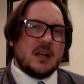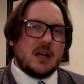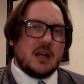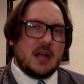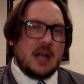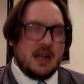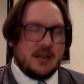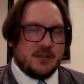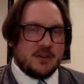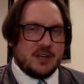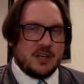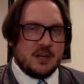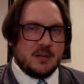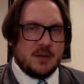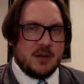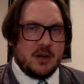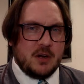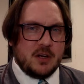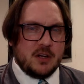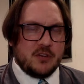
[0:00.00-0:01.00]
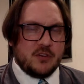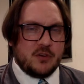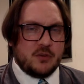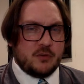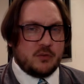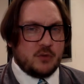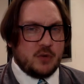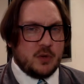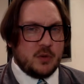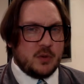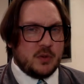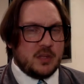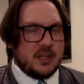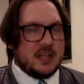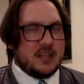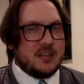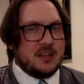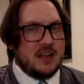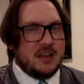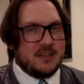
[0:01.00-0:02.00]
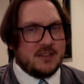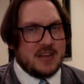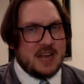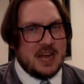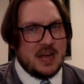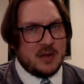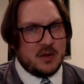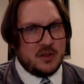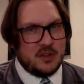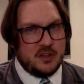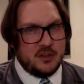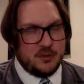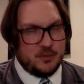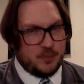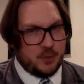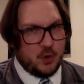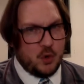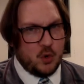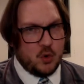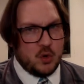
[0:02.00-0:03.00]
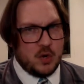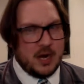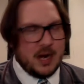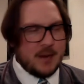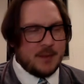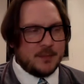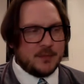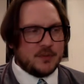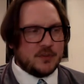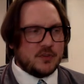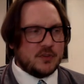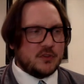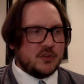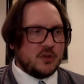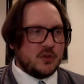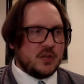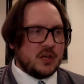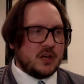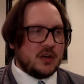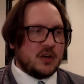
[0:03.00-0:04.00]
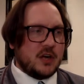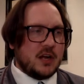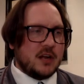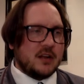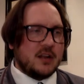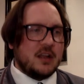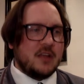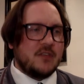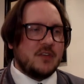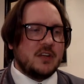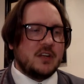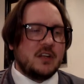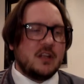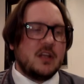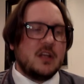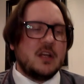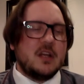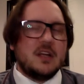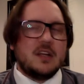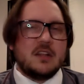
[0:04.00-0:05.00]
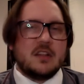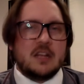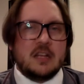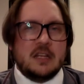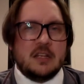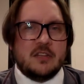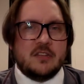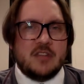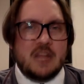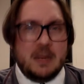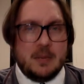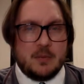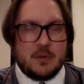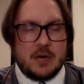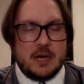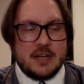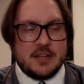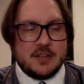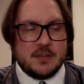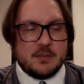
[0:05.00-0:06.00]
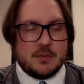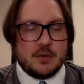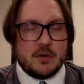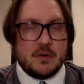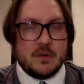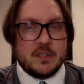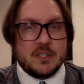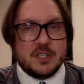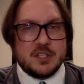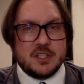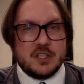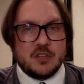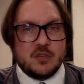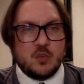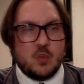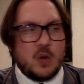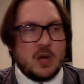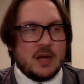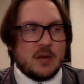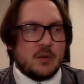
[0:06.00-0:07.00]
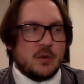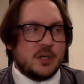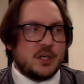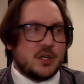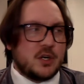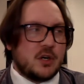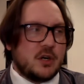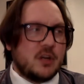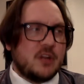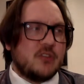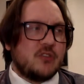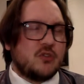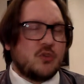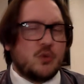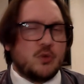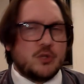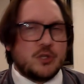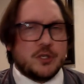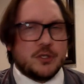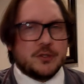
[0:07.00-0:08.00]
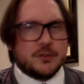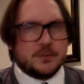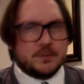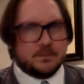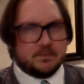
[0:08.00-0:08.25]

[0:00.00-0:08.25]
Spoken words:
African Americans are frequently left out of these programs. So they're not giving the same rights and privileges as white returning soldiers.